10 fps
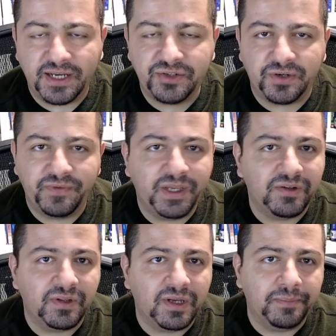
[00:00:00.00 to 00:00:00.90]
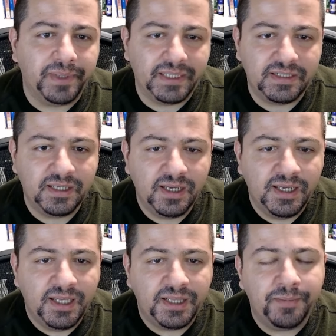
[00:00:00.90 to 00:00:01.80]
electric vehicle companies.
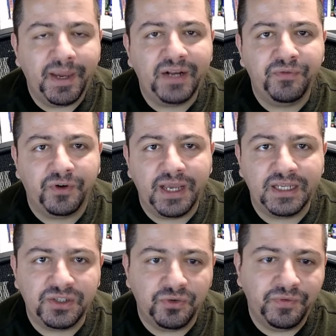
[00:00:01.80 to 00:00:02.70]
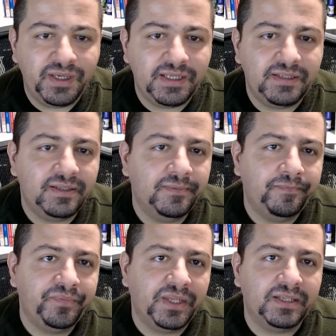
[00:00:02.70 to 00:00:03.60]
Demand for S U Vs
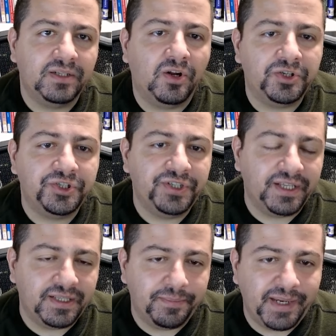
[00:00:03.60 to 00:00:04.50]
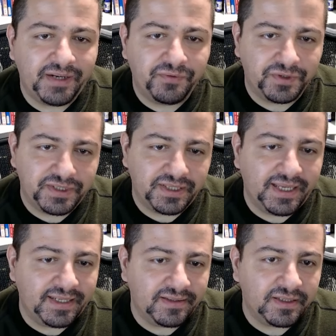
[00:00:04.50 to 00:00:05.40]
is larger than demand for
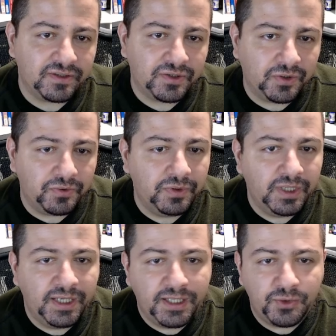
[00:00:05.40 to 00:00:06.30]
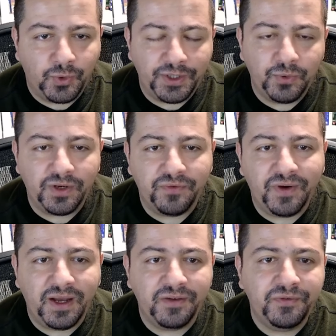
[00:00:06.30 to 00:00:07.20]
sedans. So twenty
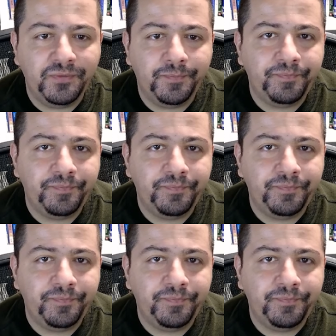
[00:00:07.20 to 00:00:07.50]
twenty-five,